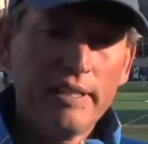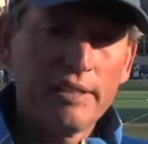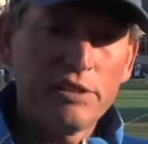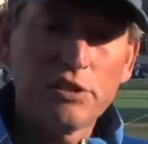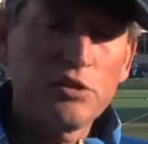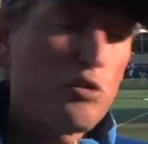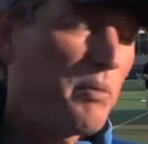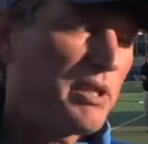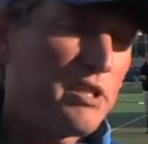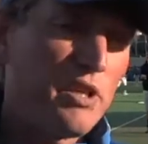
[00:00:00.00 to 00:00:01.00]
It's just too
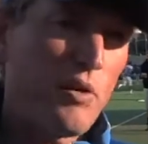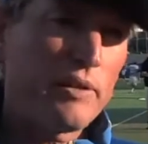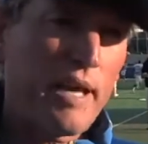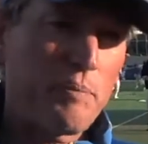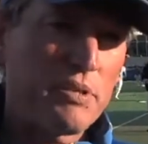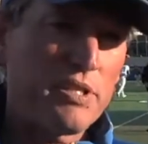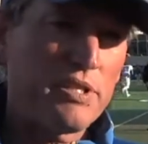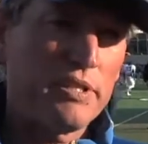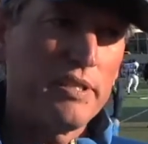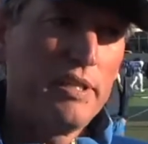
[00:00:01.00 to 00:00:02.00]
much to know at that
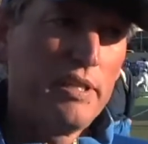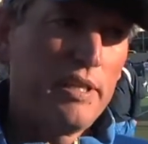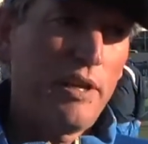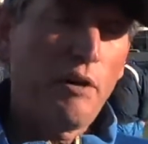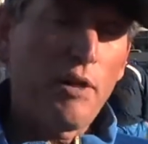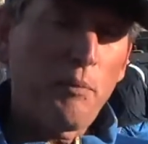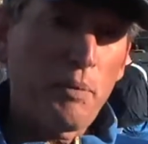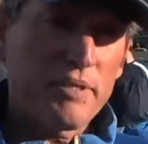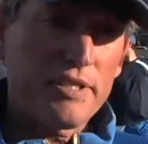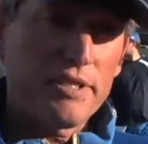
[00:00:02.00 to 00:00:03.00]
position. There are other
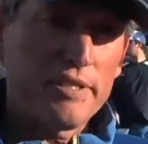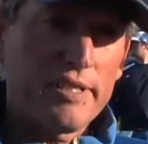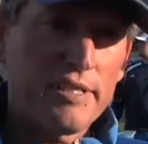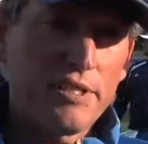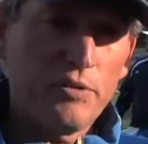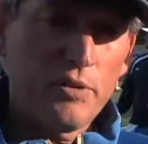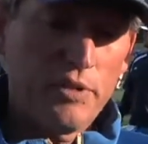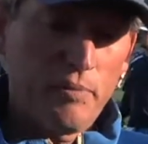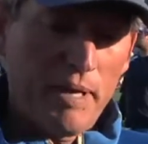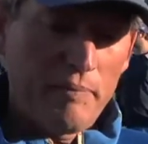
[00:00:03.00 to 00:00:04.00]
positions that you
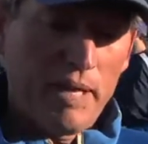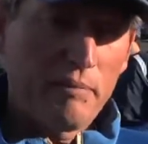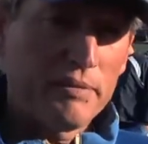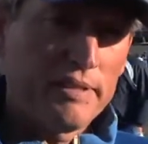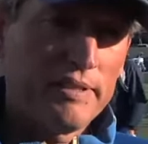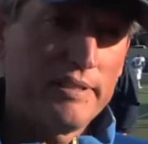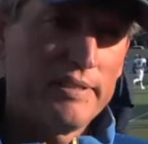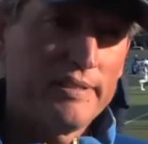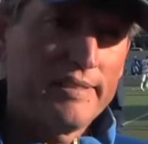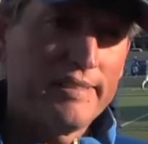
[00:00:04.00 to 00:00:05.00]
you might be able to
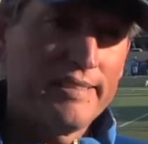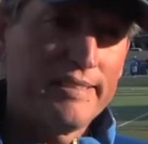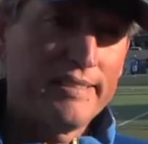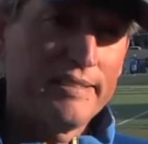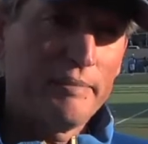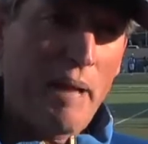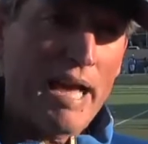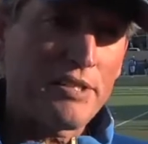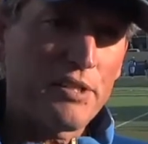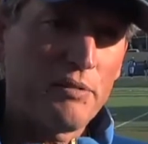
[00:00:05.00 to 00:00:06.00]
to
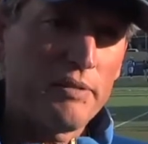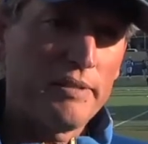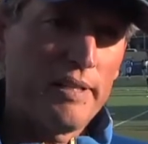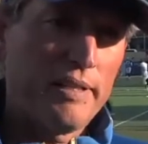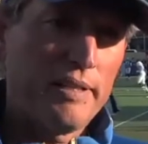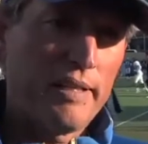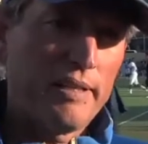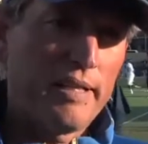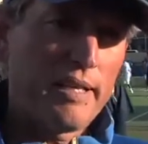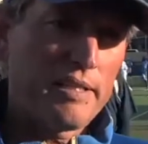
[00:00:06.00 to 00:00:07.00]
master and, and, and
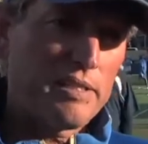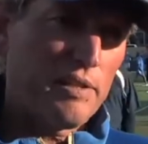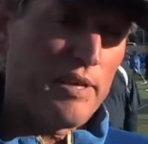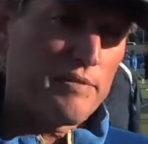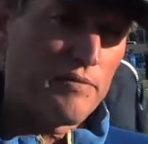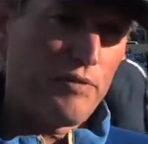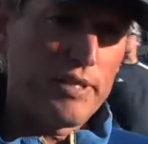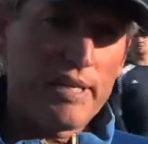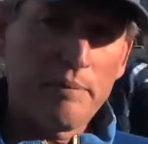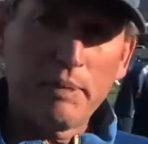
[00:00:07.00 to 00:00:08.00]
then ha still have some free
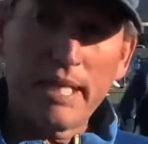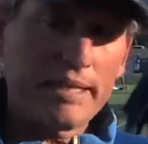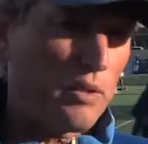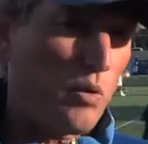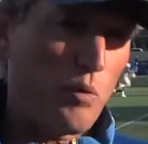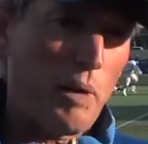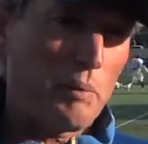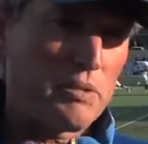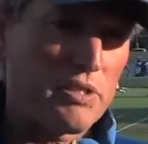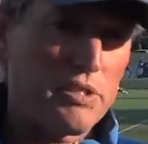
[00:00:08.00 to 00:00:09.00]
time, but not the quarterback
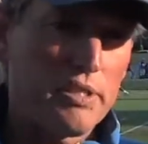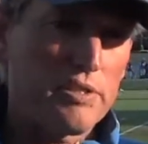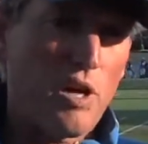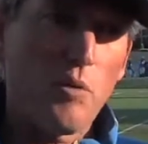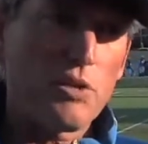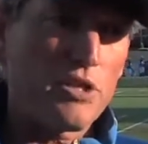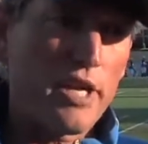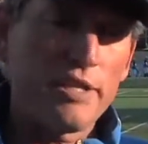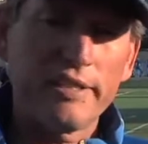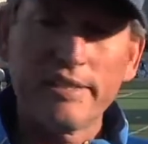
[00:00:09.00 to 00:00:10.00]
position. It's always
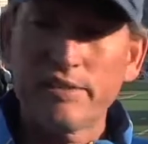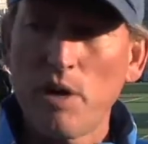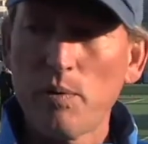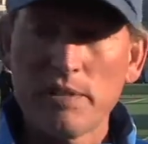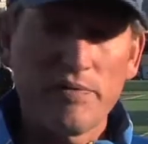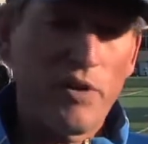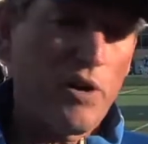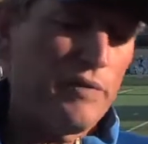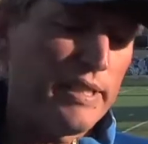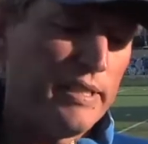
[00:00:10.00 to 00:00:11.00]
changing. It's always
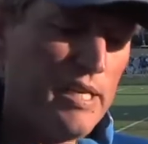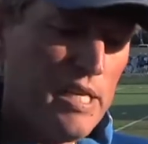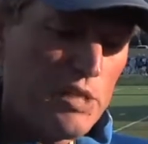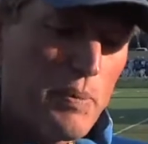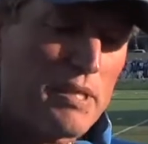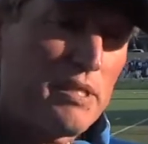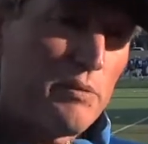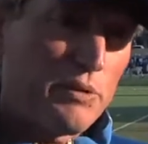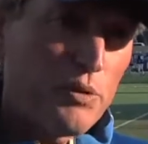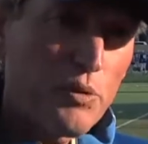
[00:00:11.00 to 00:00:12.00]
evolving, especially
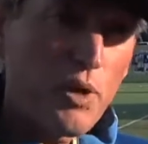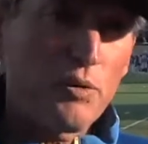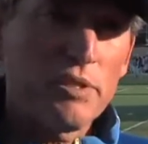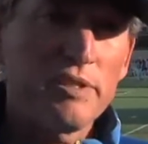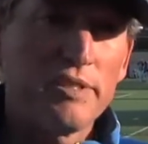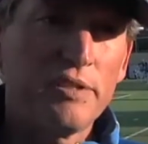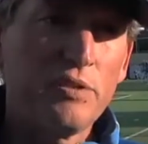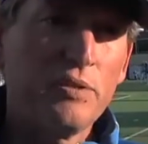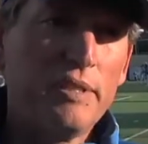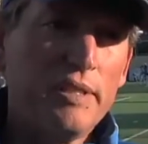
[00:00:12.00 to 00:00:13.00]
with new coaches and
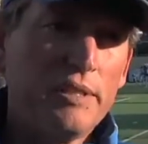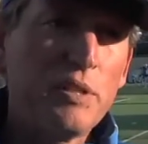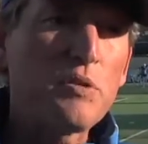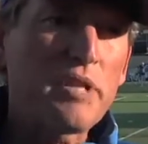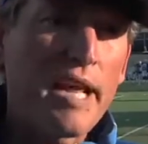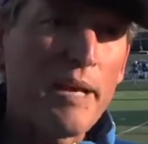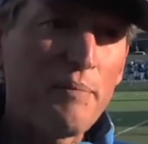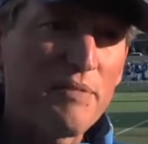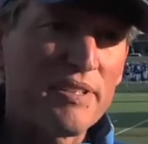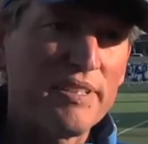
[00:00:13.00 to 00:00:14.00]
new new
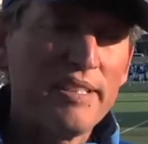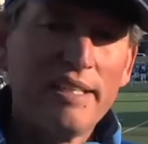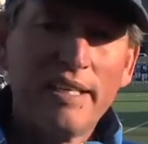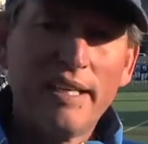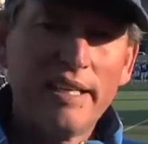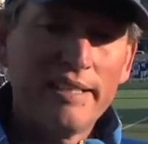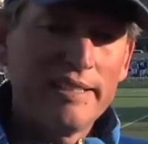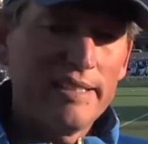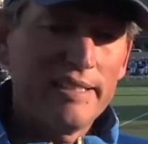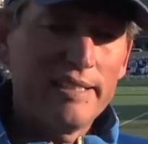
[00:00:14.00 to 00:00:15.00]
schemes. And and
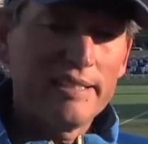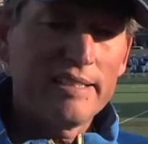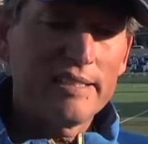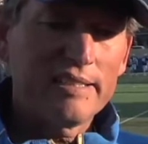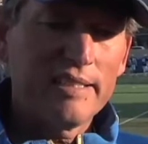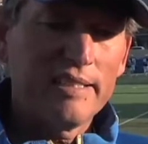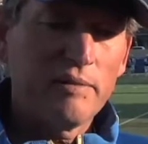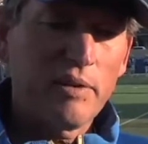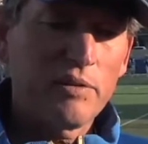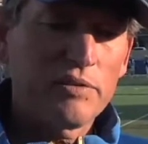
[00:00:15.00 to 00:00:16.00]
uh, it's just uh,
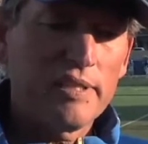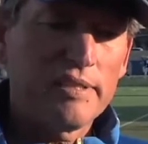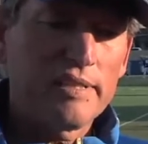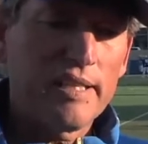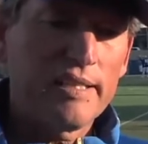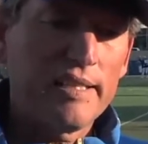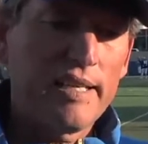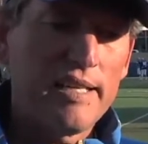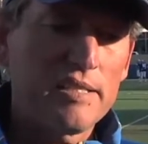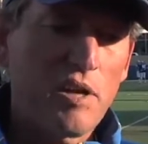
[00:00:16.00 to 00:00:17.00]
one of those things that I think
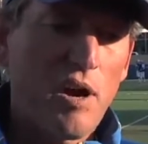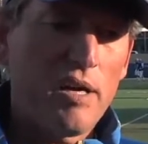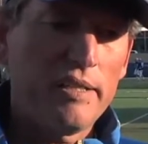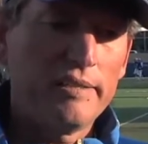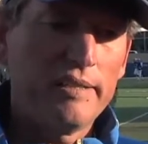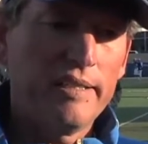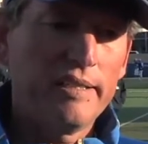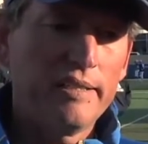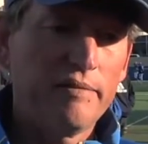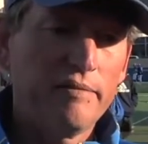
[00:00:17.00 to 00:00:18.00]
he saw and,
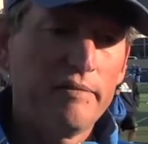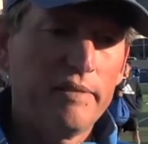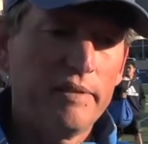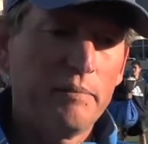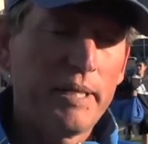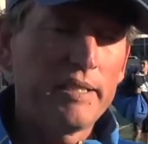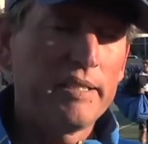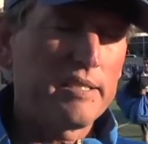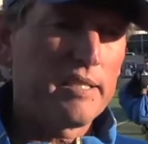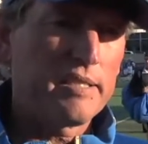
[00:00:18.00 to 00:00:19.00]
and you know made the
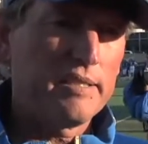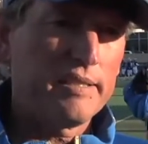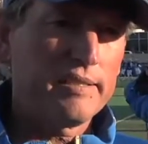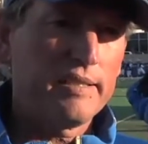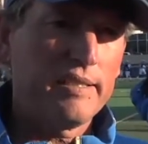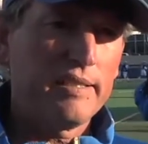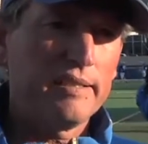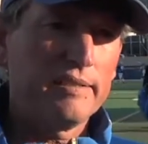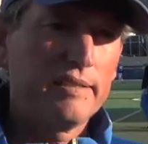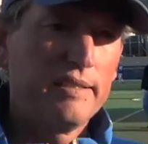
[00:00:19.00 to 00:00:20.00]
decision that uh,
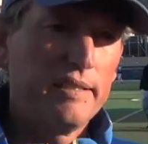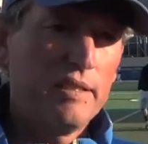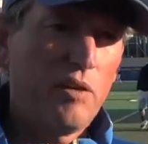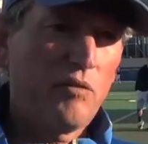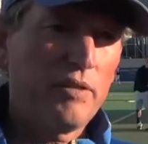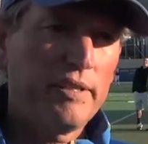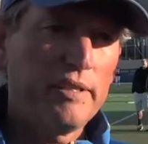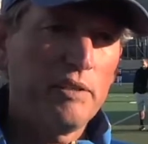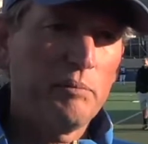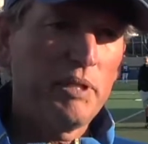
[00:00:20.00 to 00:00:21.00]
hopefully
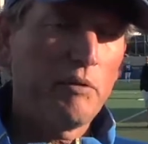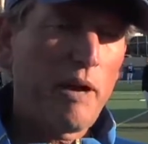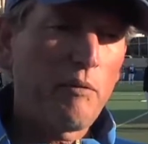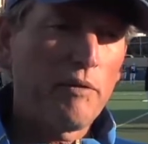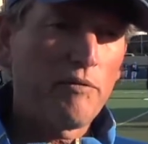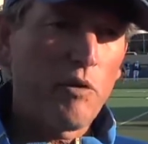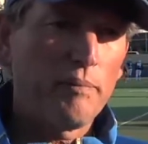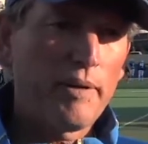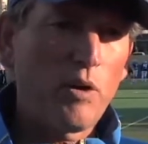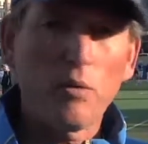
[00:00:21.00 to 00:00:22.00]
it'll be the right one for him.
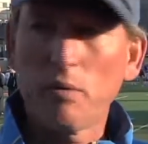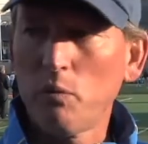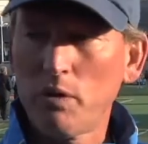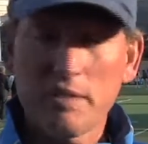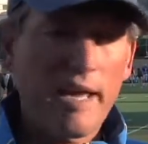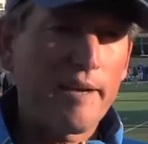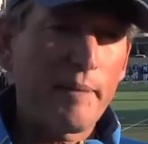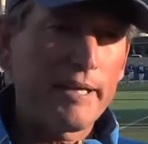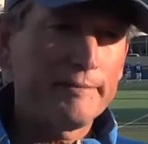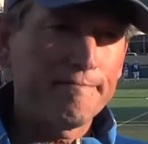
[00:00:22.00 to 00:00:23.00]
I know that we're excited
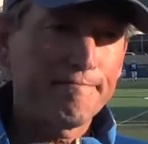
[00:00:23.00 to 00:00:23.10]
about it.